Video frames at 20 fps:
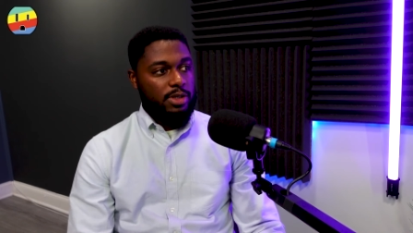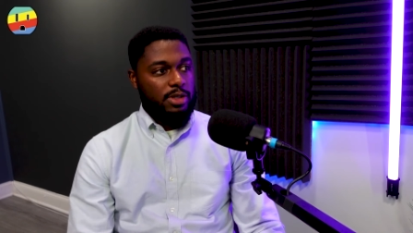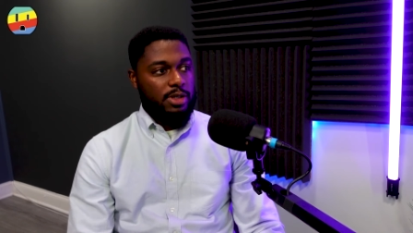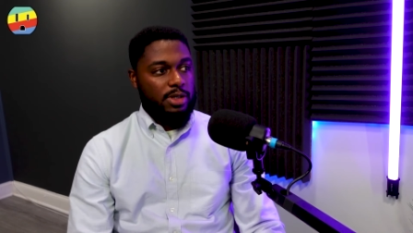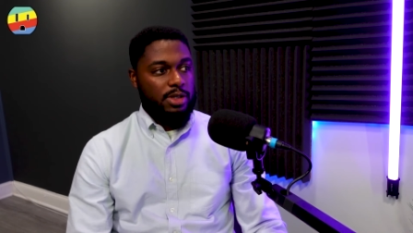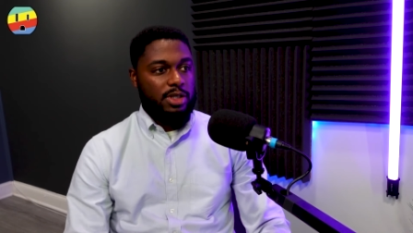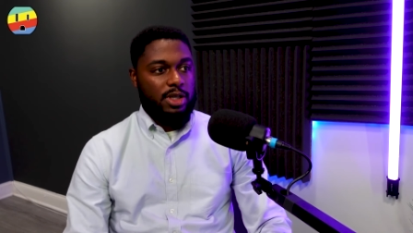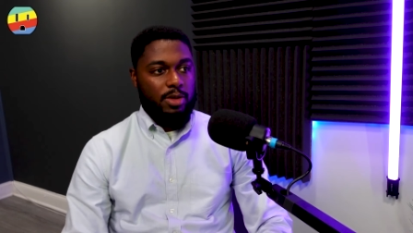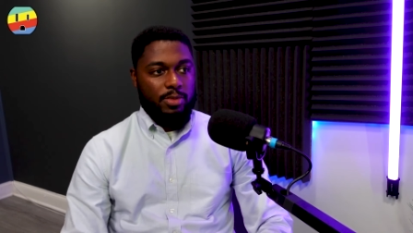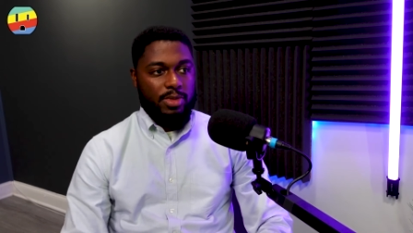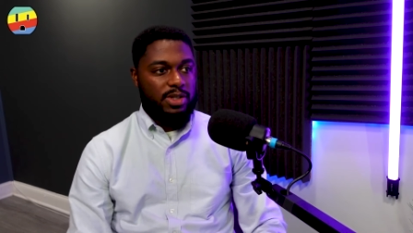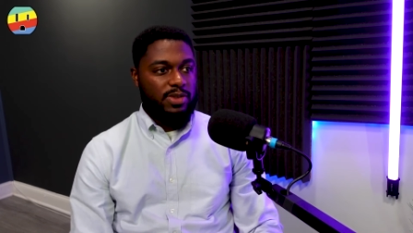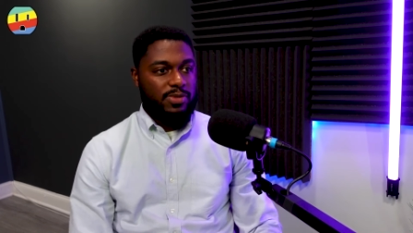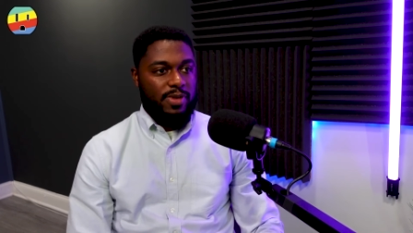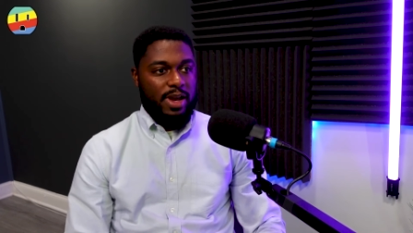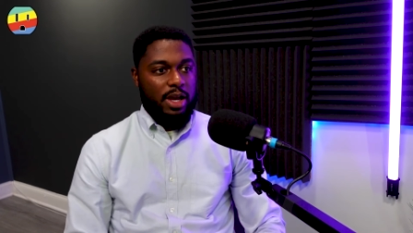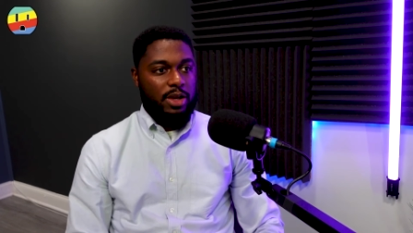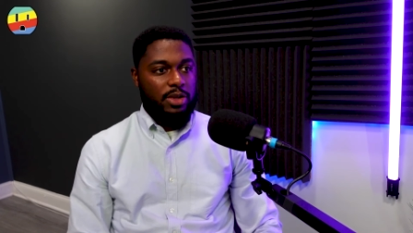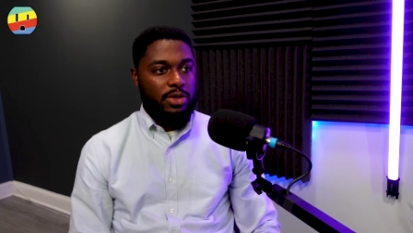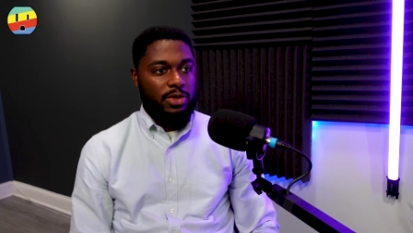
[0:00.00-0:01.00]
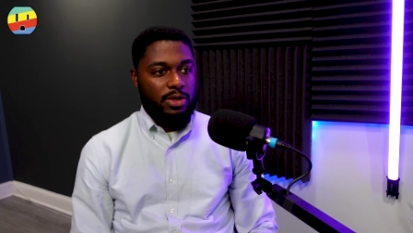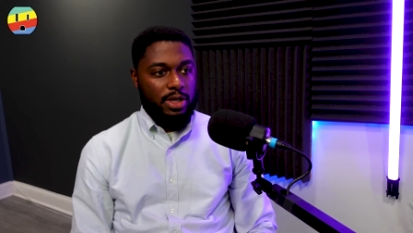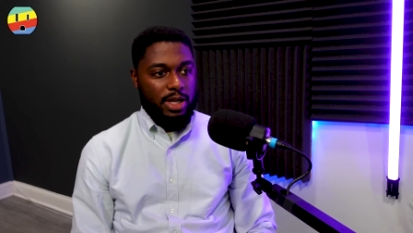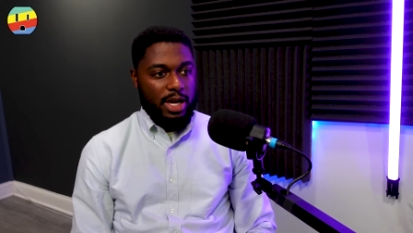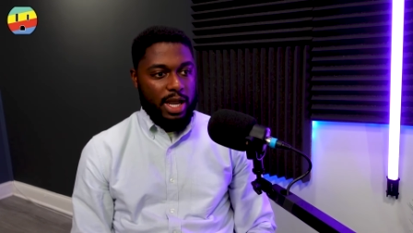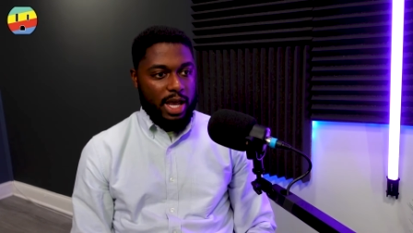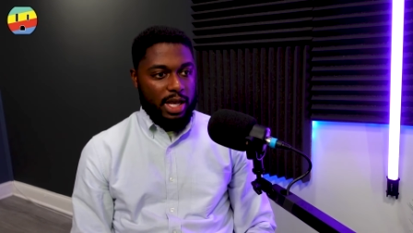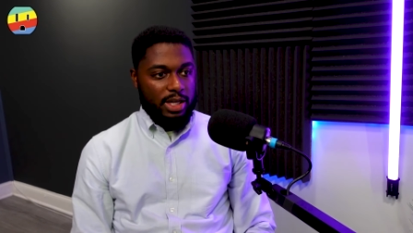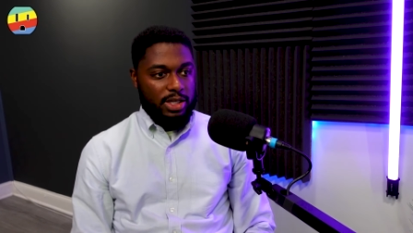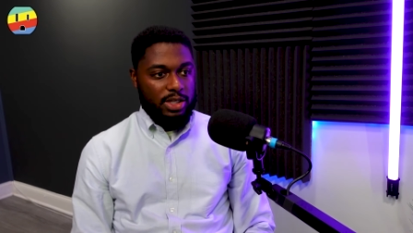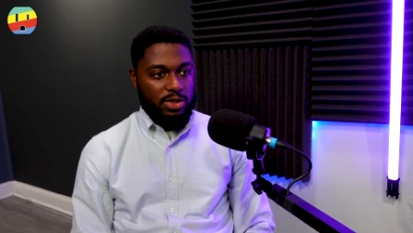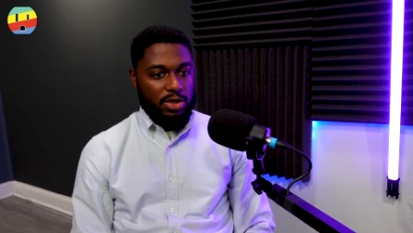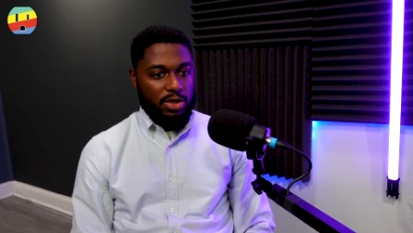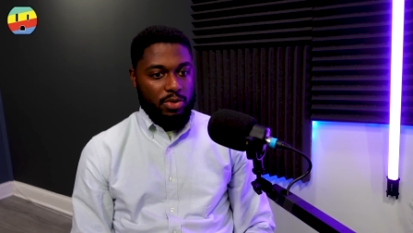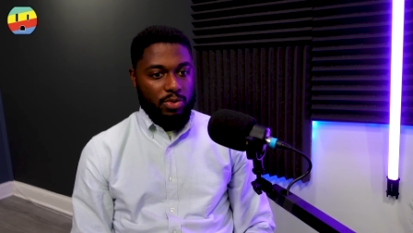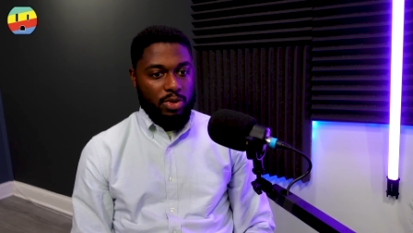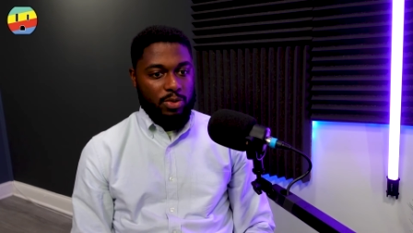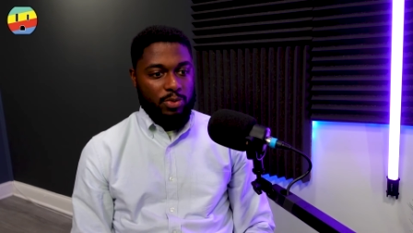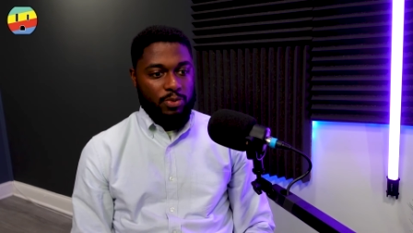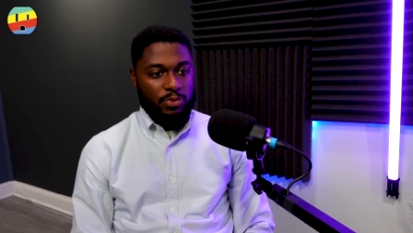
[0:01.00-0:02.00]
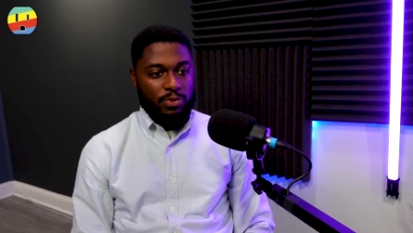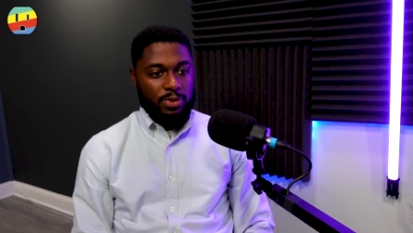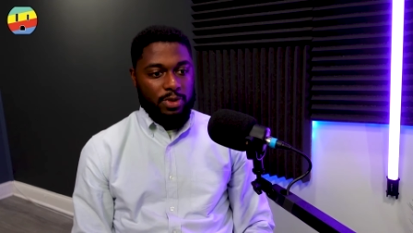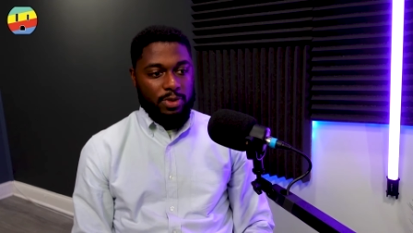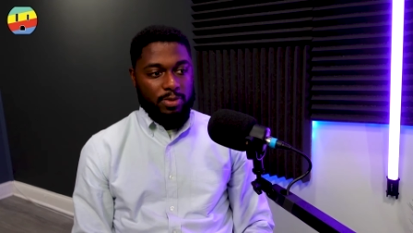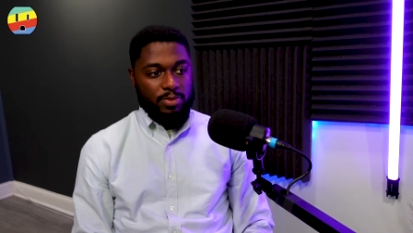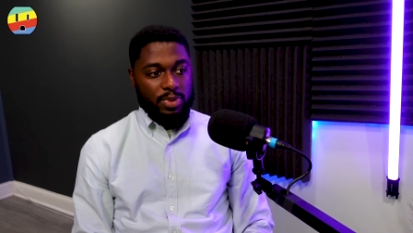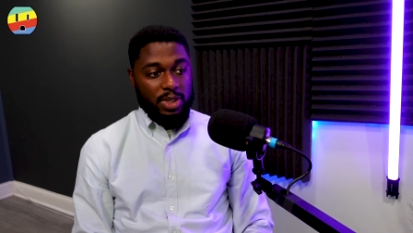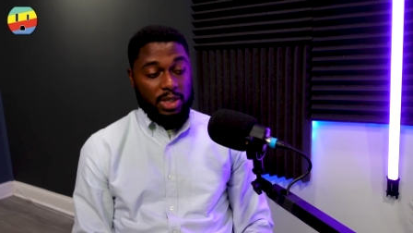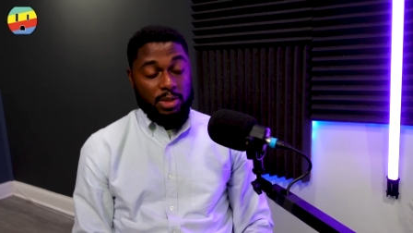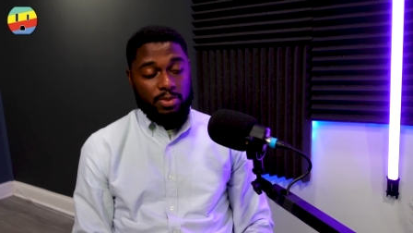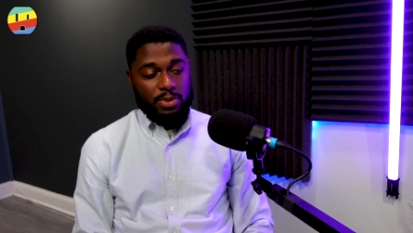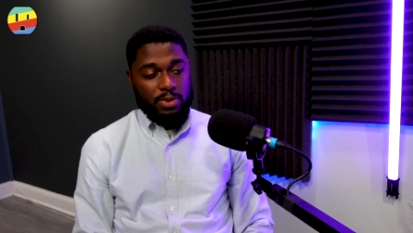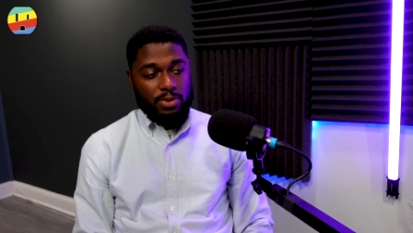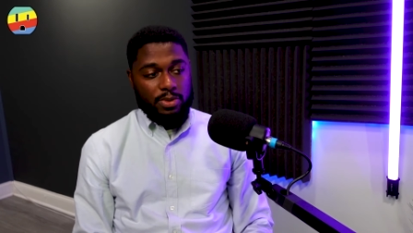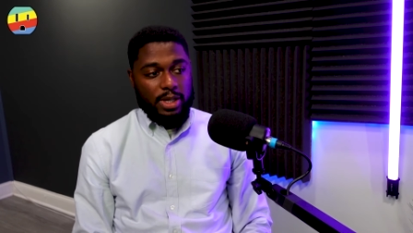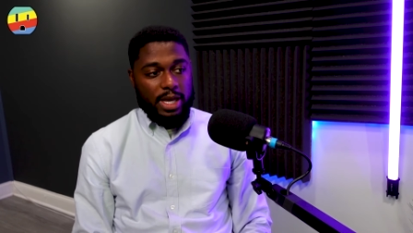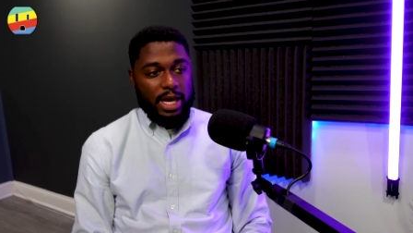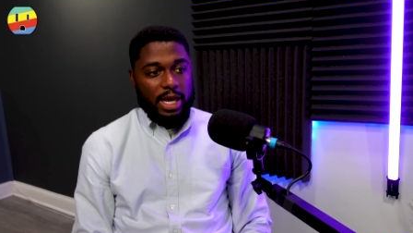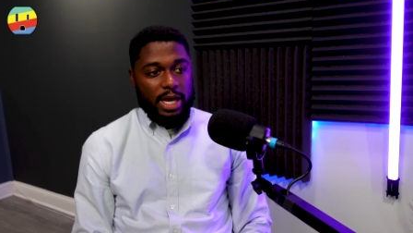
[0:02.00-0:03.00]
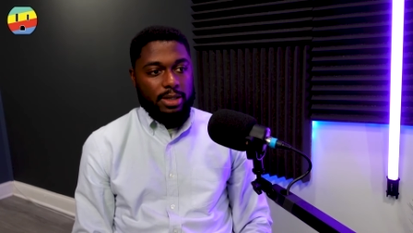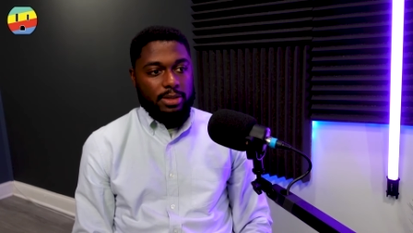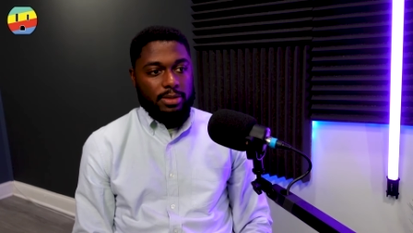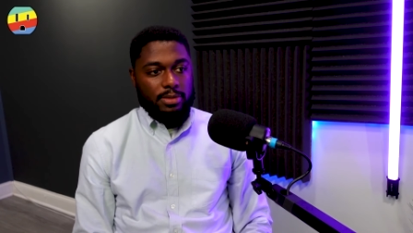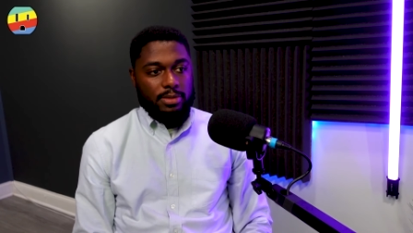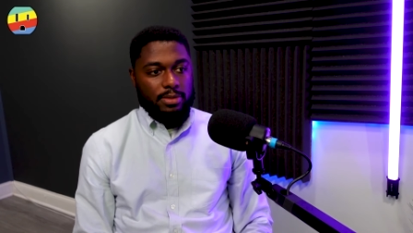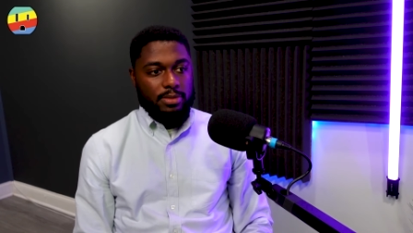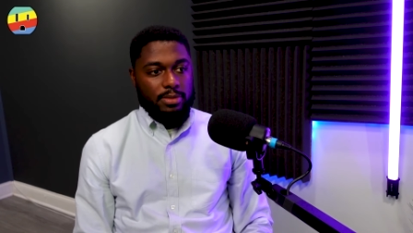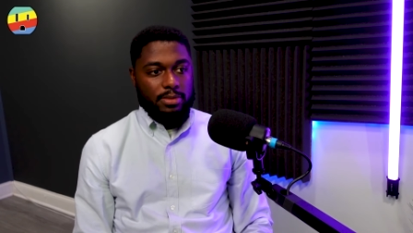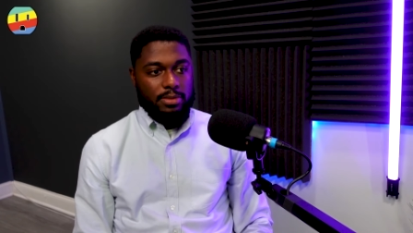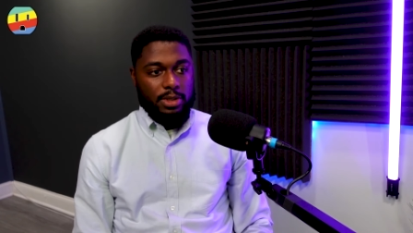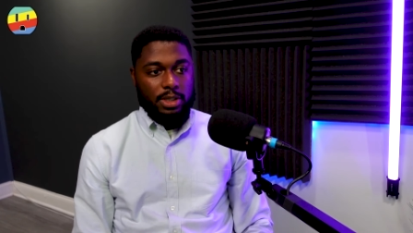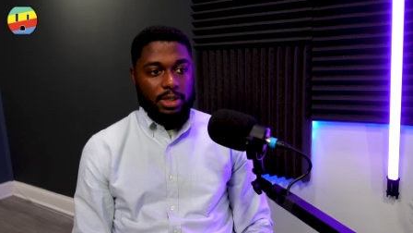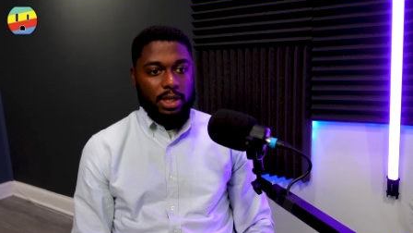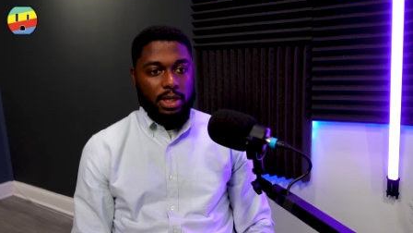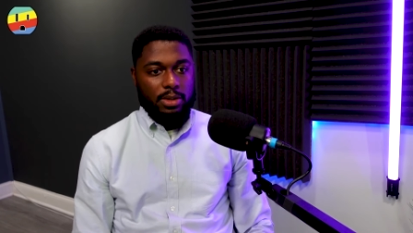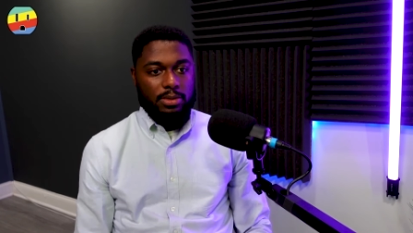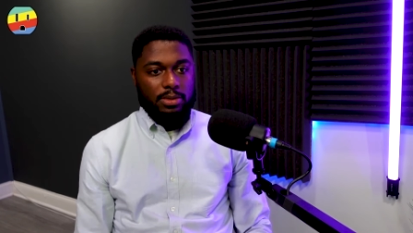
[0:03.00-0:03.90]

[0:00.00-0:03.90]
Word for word: There's so much value you can add to a room full of people that, you know,